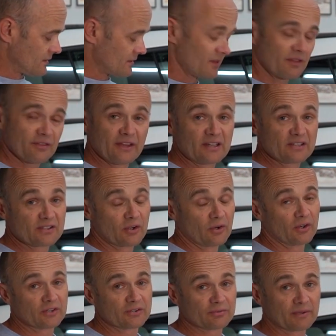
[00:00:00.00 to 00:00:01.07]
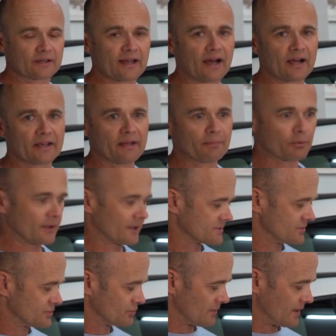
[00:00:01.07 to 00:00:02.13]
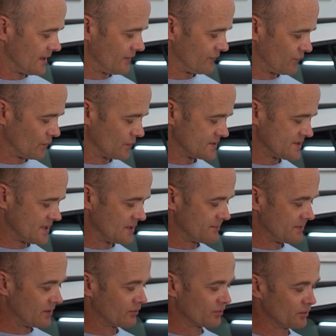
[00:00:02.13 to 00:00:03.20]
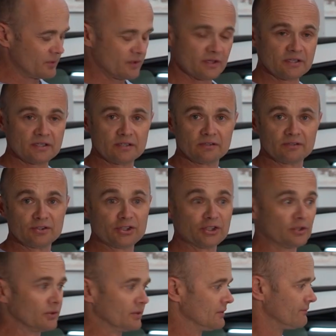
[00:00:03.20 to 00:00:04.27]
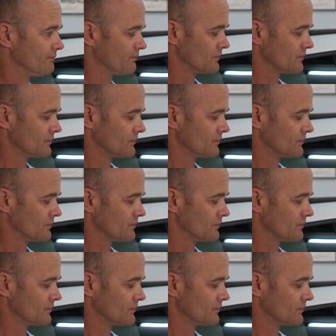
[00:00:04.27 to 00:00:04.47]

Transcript: Thanks to the guys from Car Care Products Australia for sending me through the Gyeon